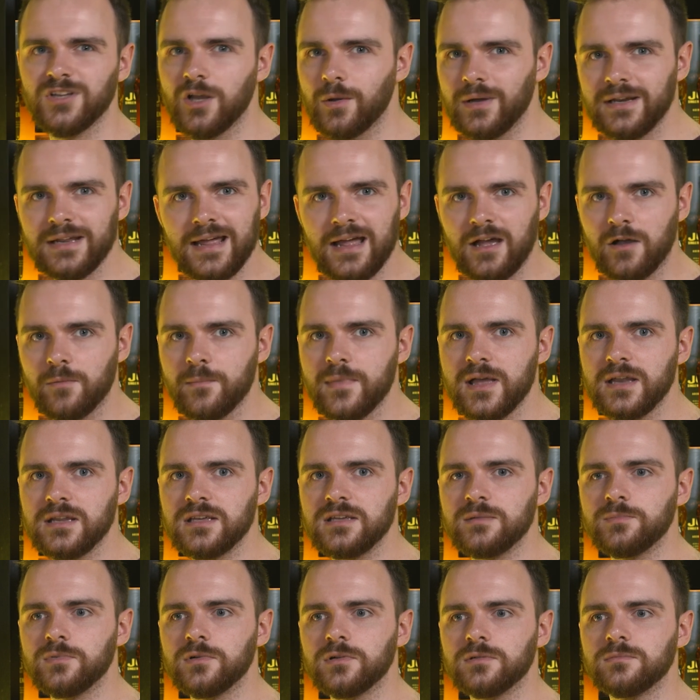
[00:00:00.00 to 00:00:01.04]
No idea how
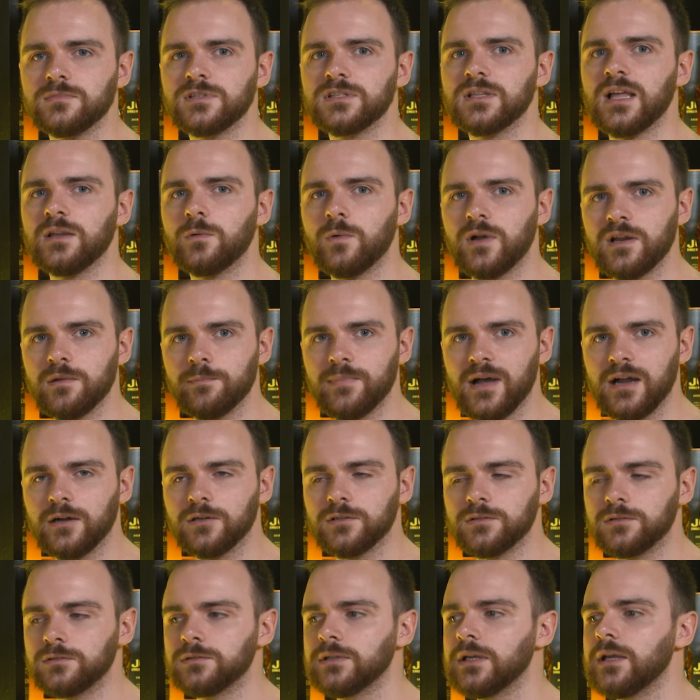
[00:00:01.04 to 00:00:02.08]
many, but slightly wider
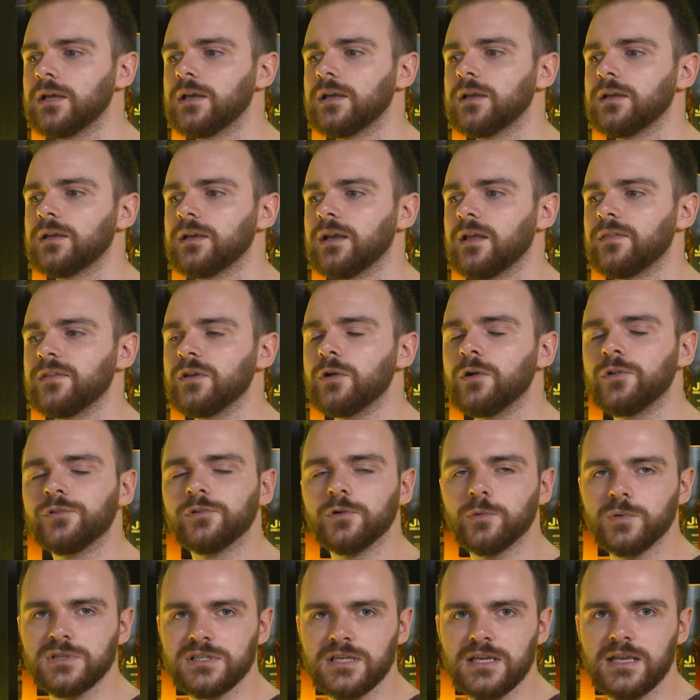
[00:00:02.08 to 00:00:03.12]
barrel, and the older
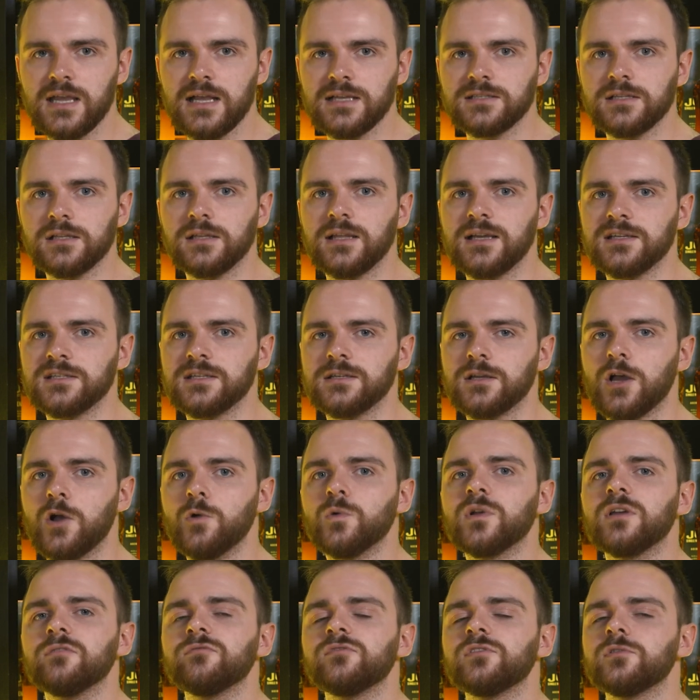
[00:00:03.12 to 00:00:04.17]
a whisky gets, the less
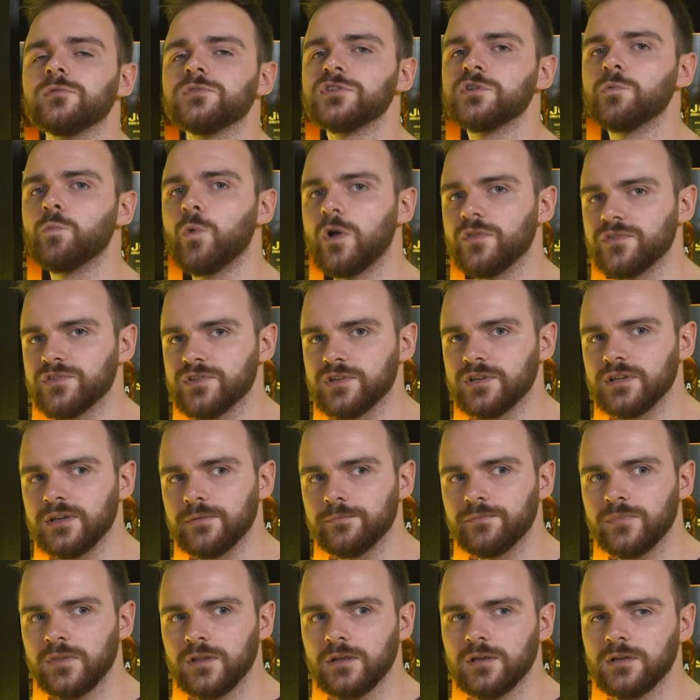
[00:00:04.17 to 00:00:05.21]
oak influence you want on it.
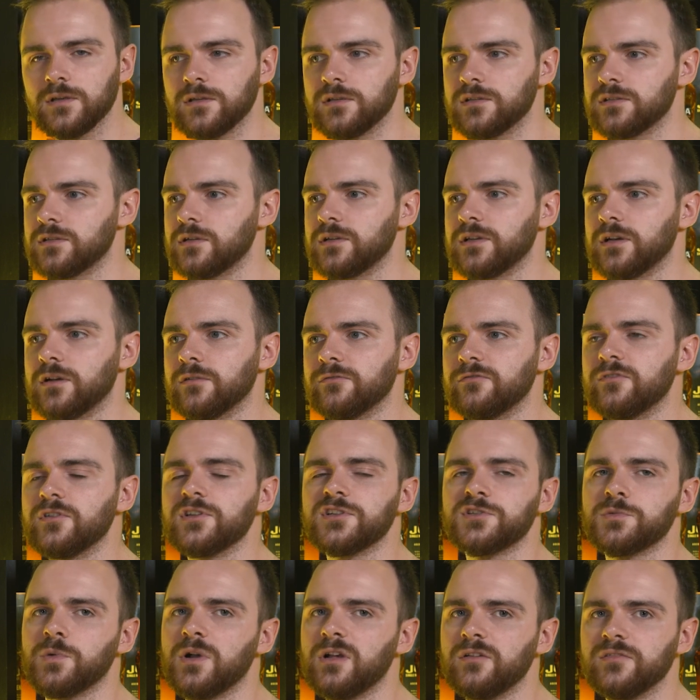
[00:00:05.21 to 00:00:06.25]
So, you know,
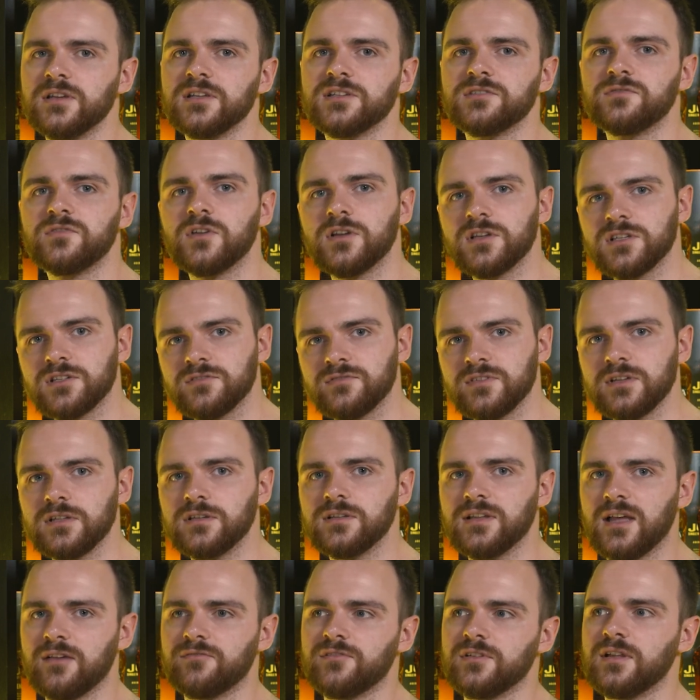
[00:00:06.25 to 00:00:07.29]
first 12 years, first
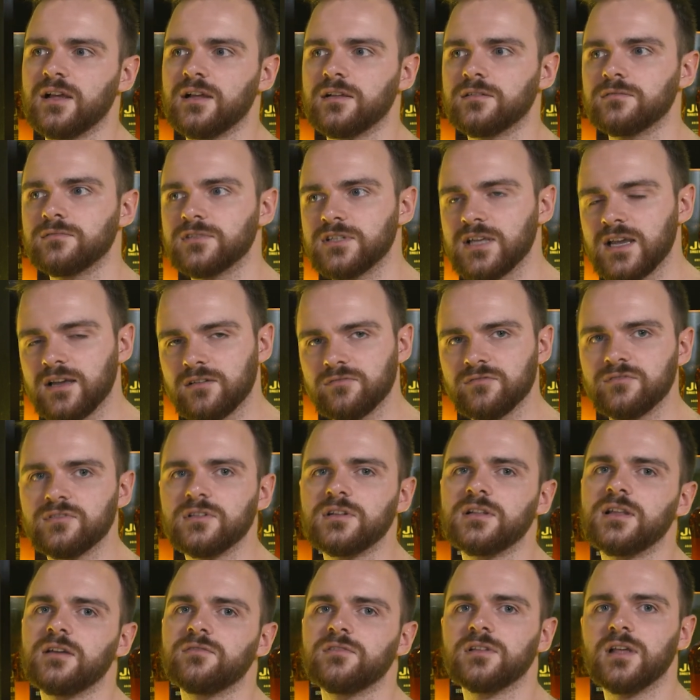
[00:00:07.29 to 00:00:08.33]
fill, after that, second
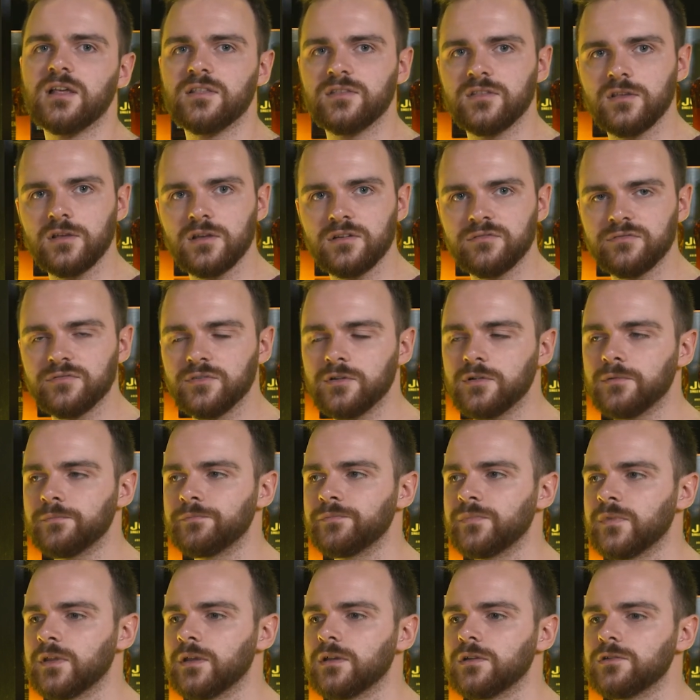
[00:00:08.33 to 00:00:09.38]
fill, after that, third fill,
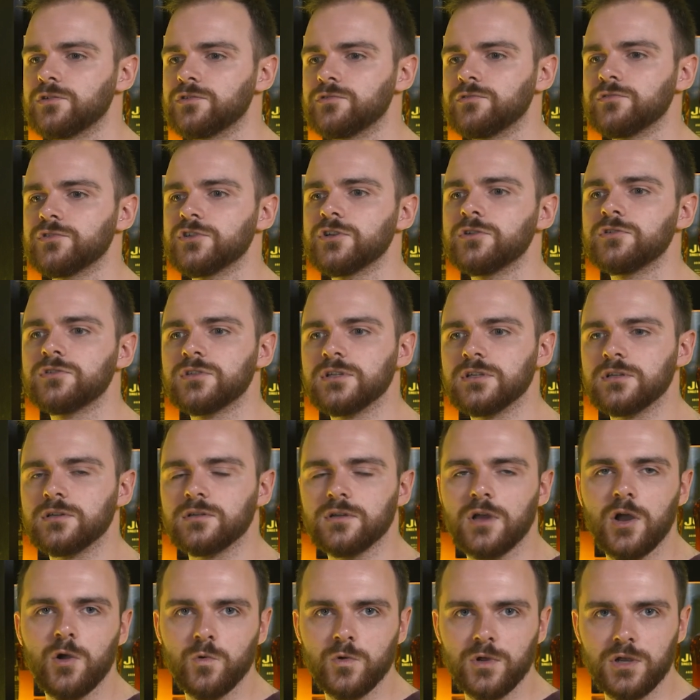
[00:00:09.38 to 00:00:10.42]
just reducing
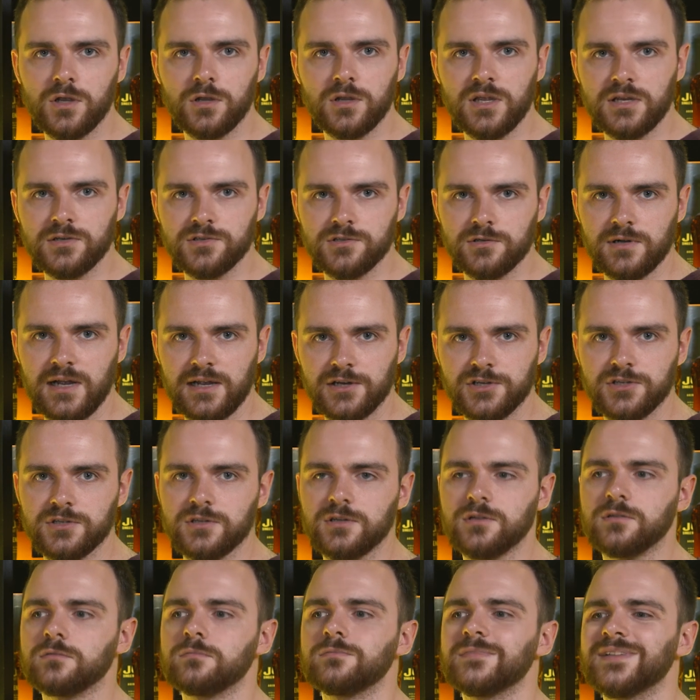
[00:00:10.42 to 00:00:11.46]
oak interaction
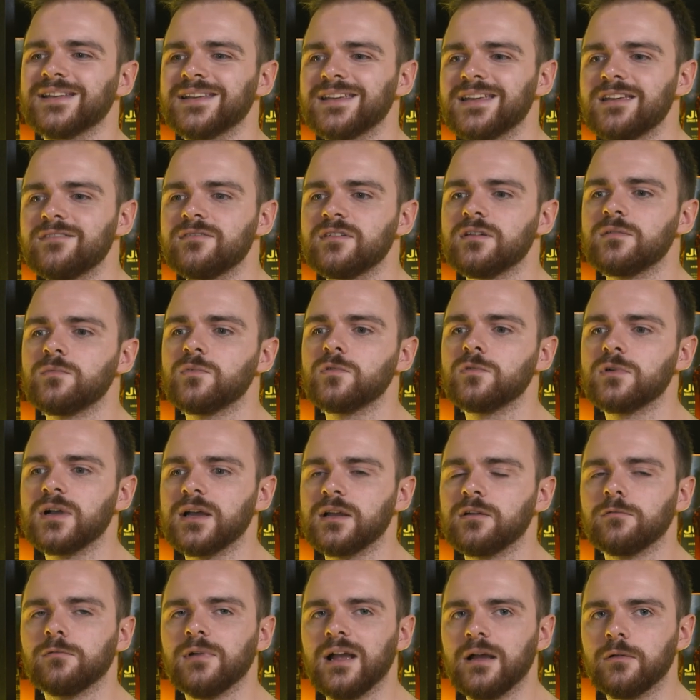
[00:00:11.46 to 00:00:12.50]
and giving a more
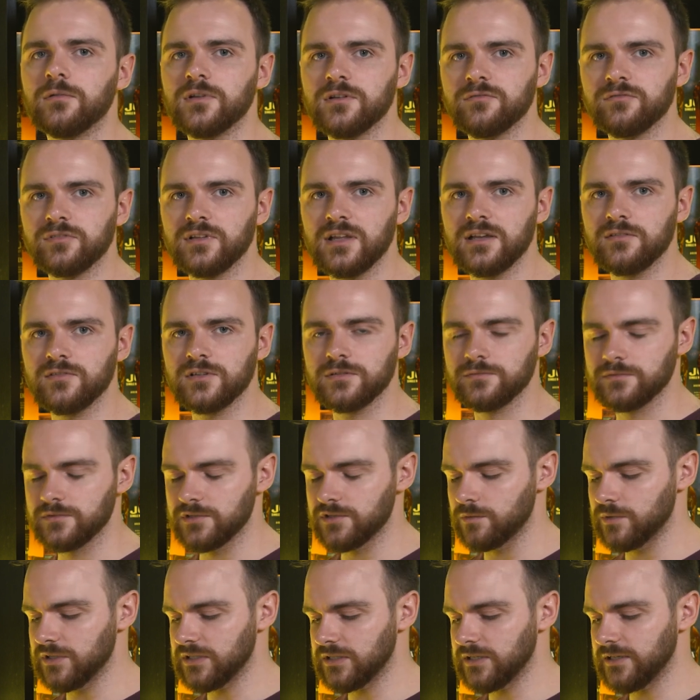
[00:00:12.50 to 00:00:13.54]
kind of rounded flavour to
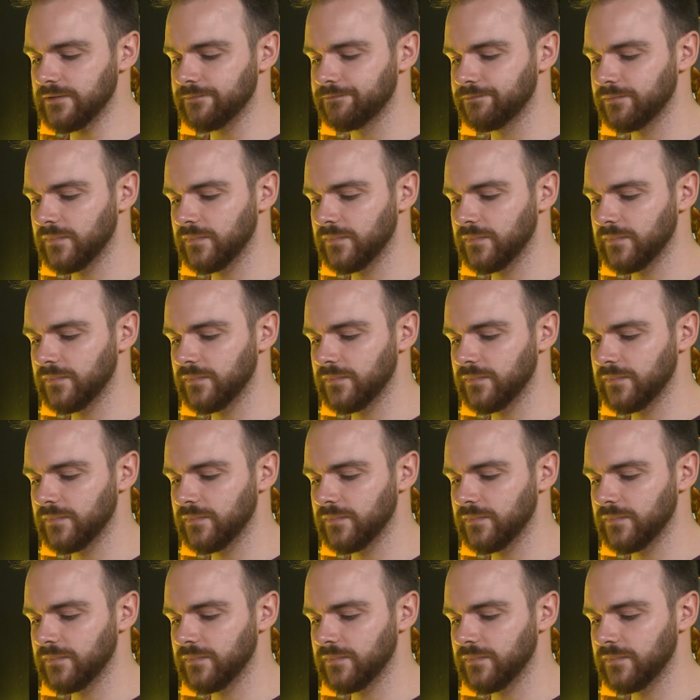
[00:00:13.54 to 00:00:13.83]
the whiskey.